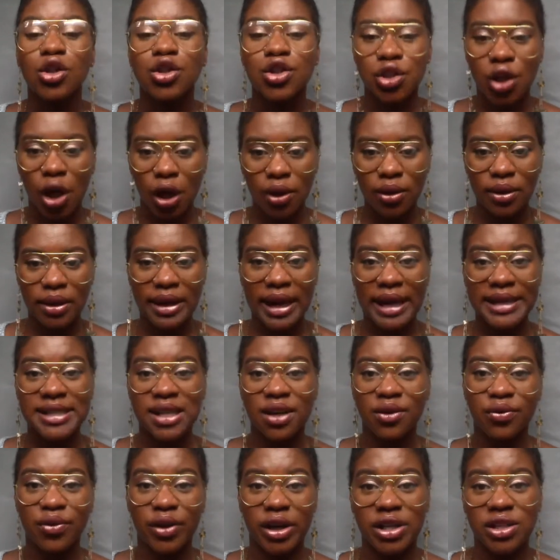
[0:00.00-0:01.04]
Don't let
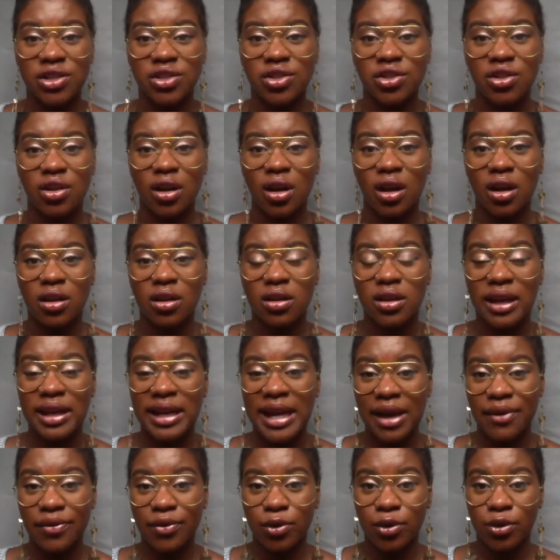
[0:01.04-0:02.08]
it reach the
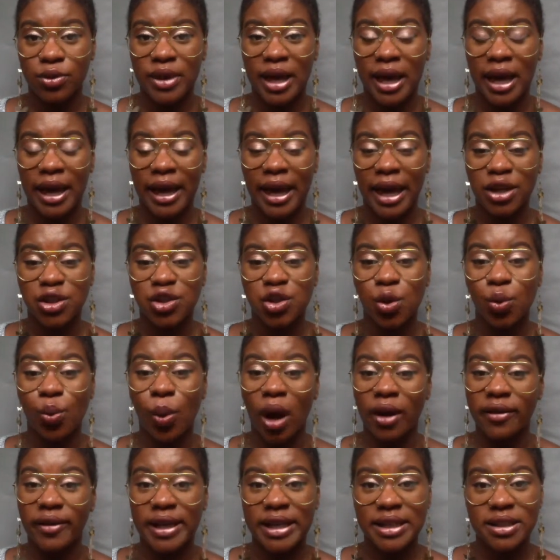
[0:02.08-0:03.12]
level that gets you
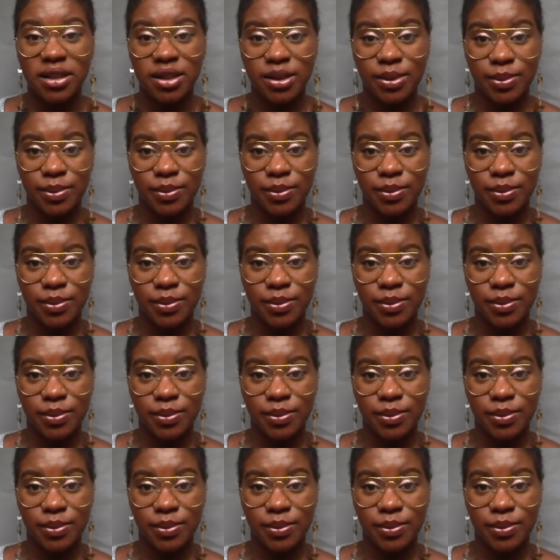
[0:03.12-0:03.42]
worried.